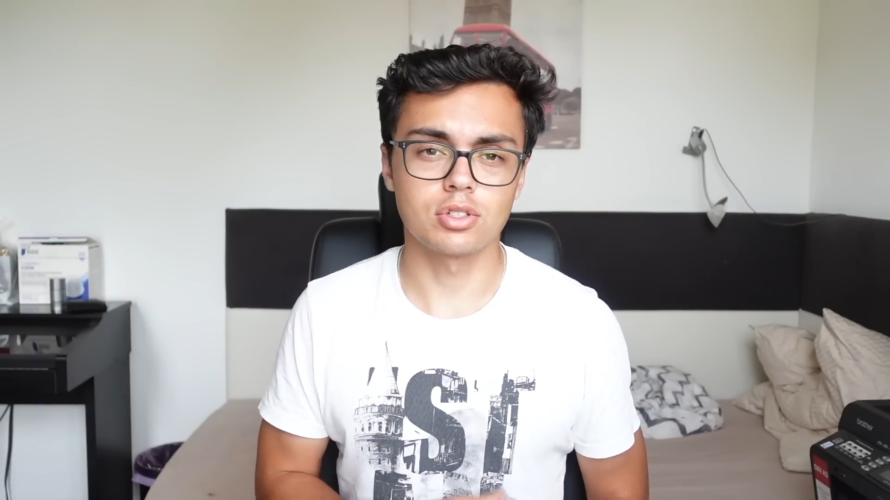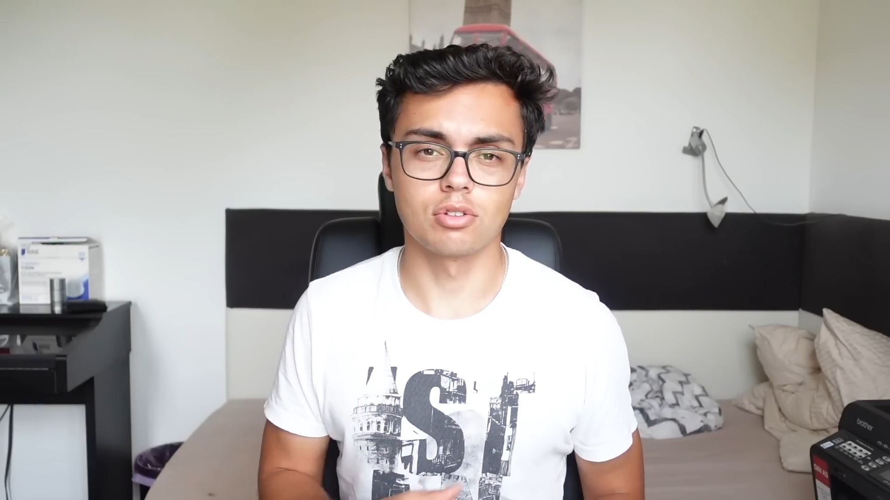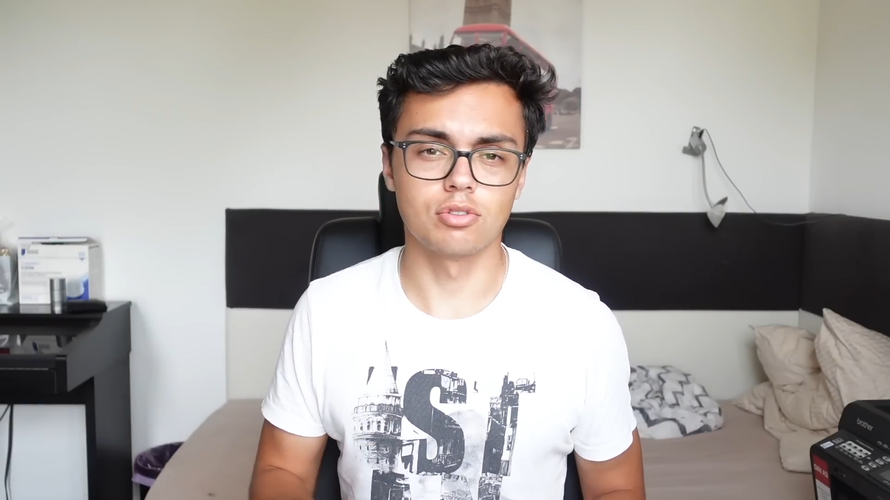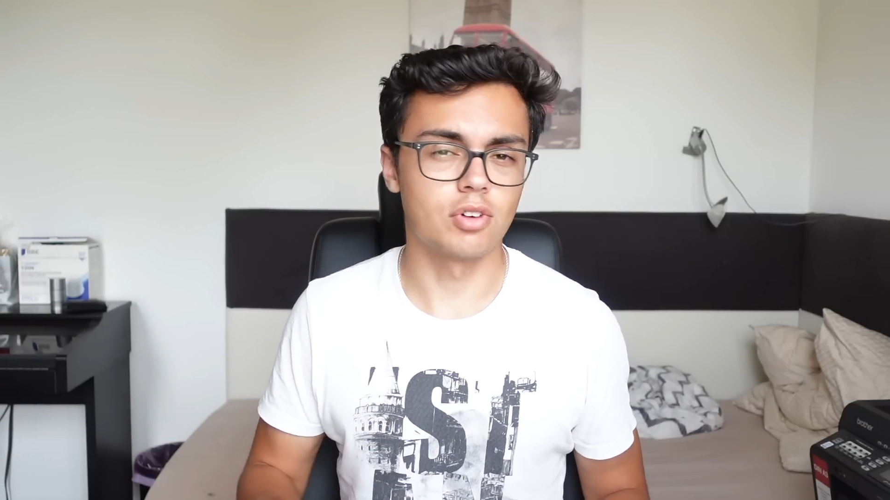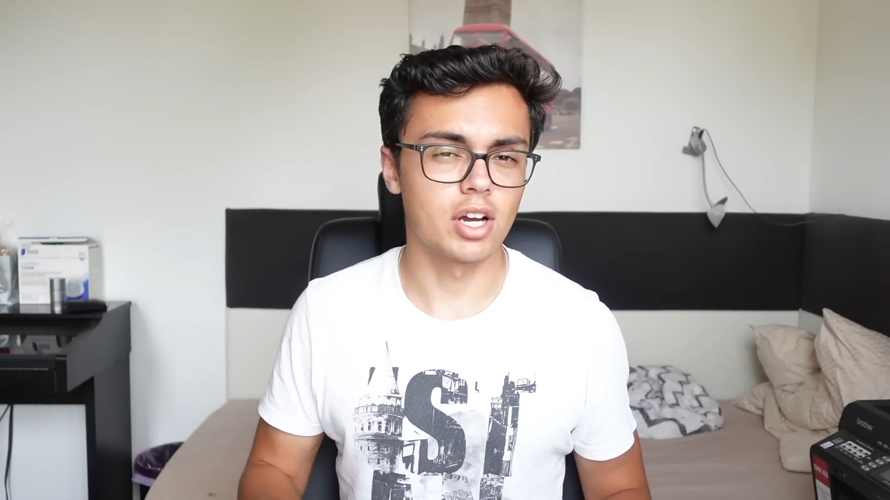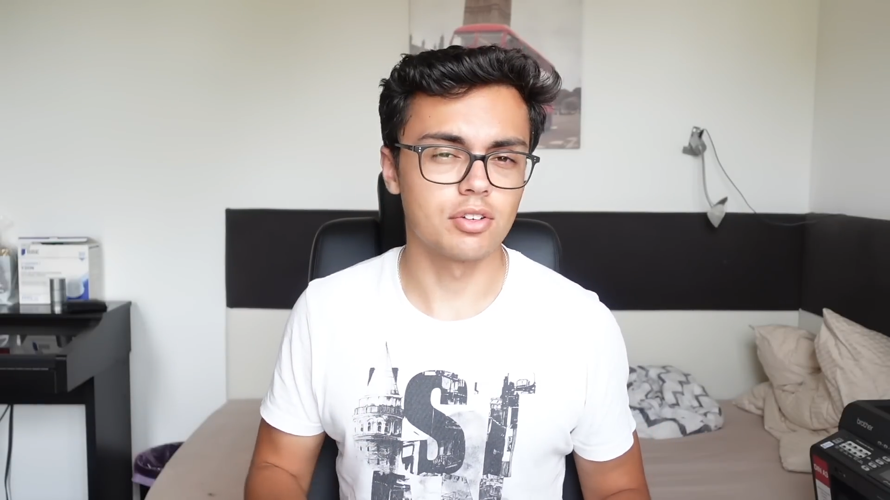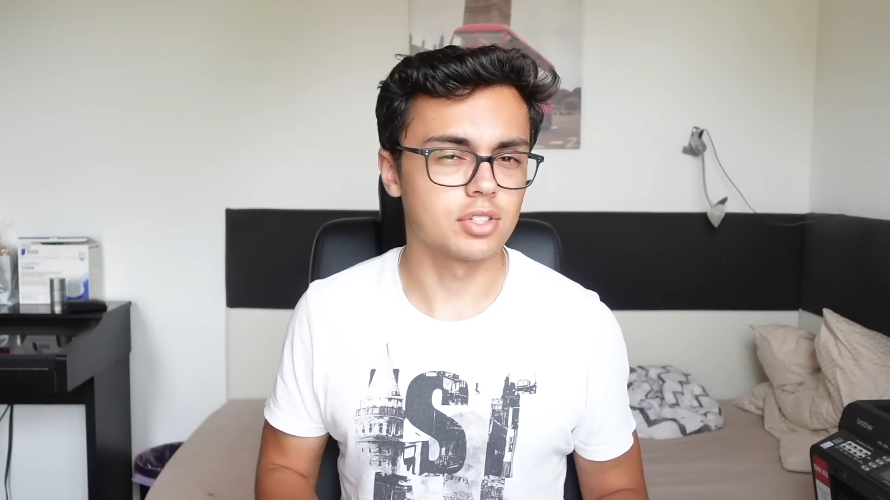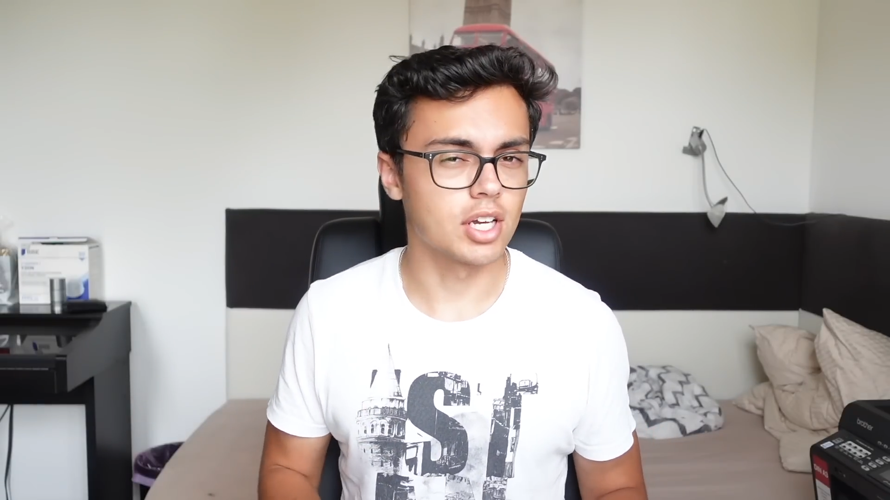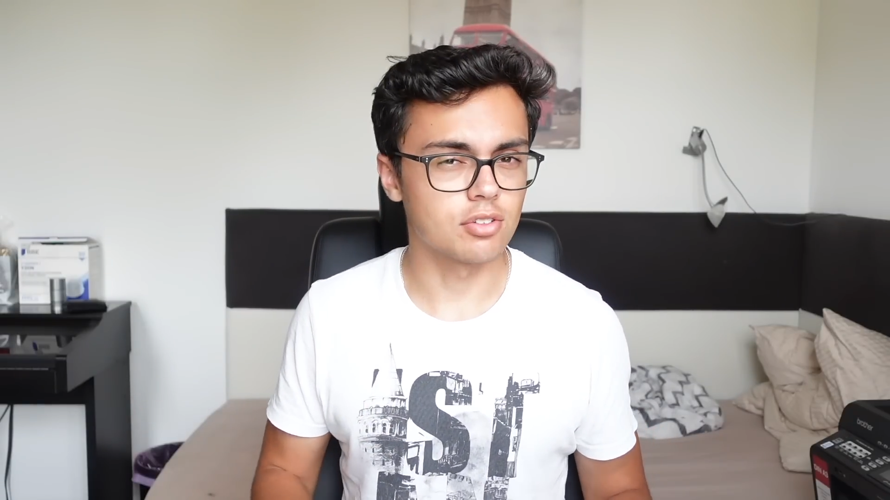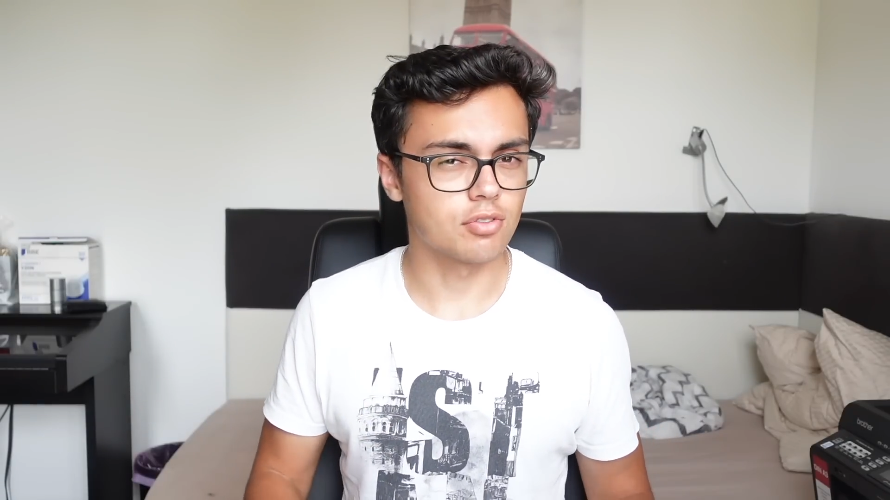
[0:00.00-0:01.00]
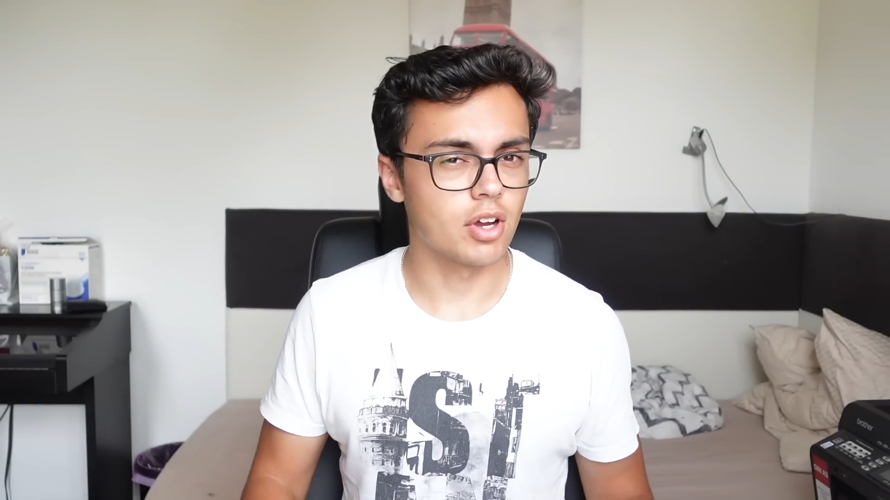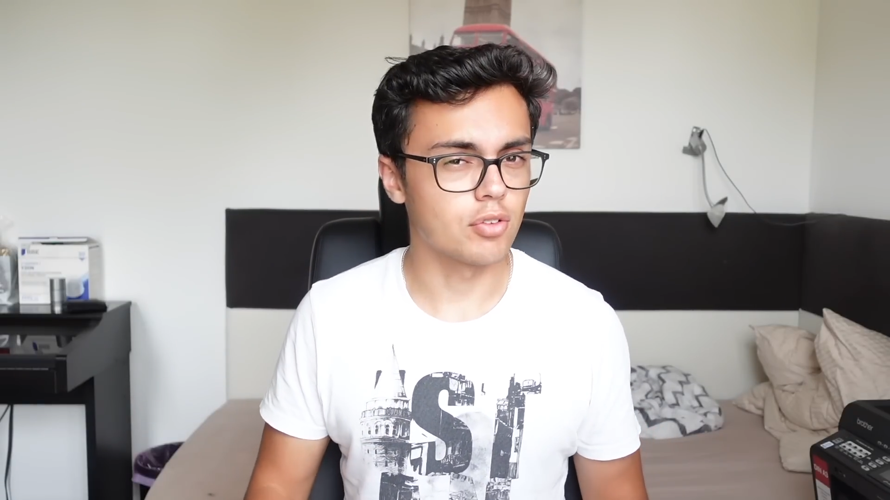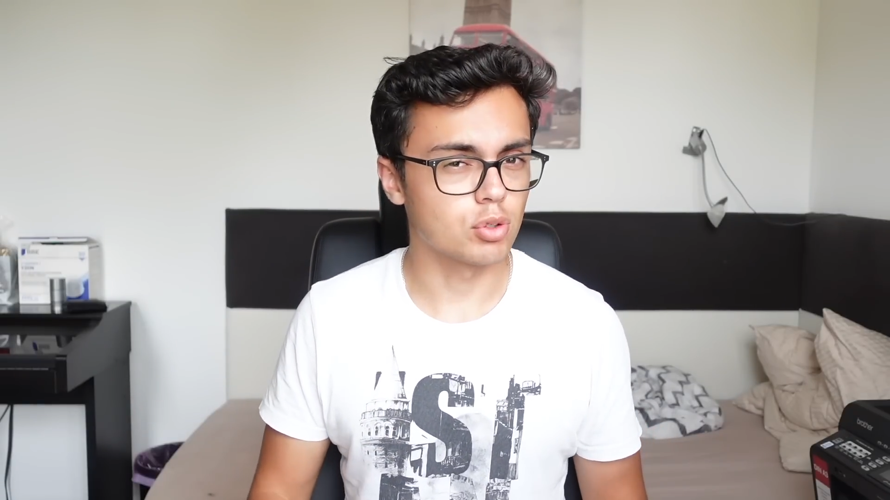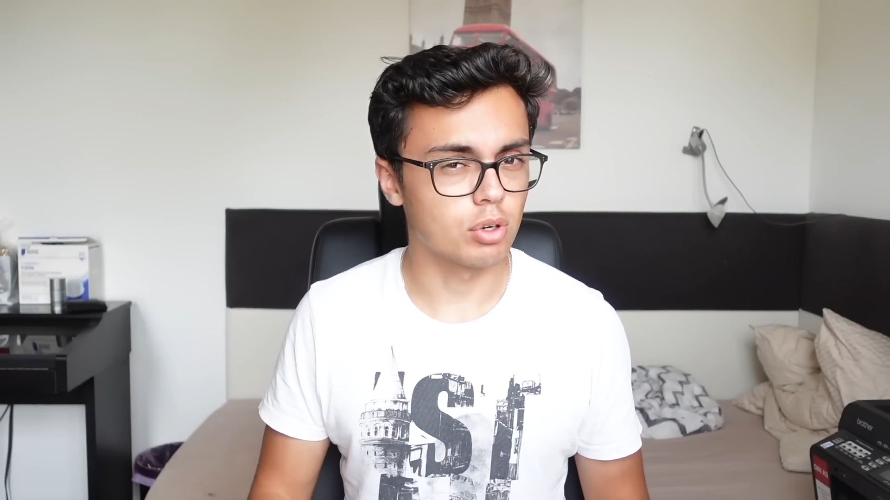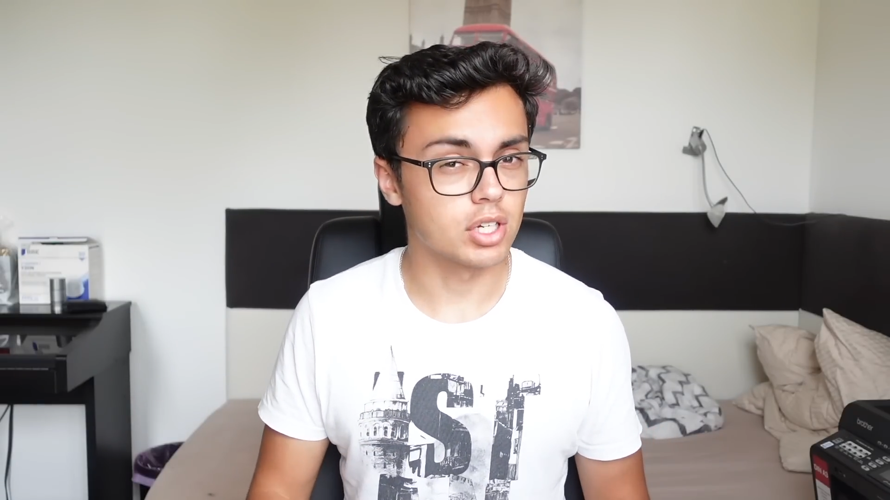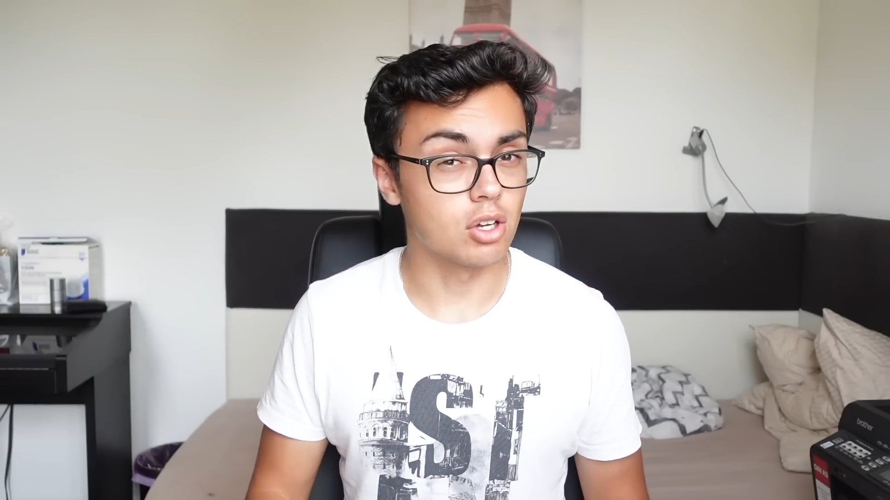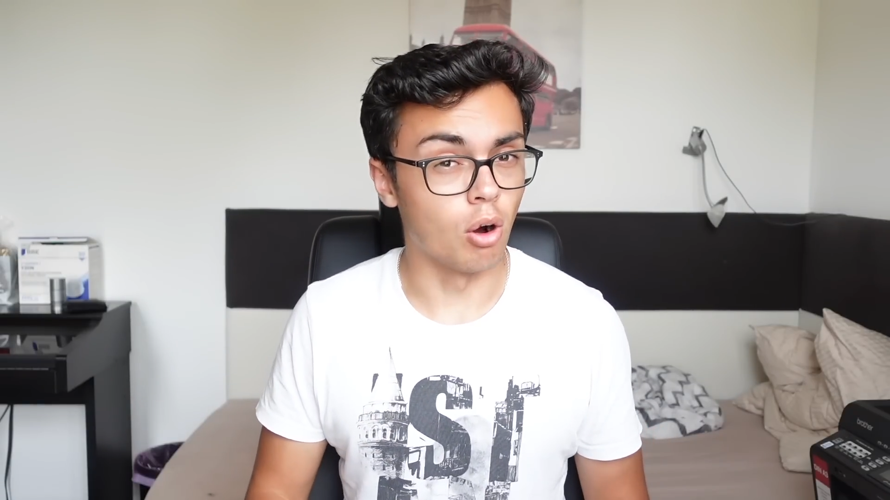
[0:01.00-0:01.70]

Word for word: so 510, 520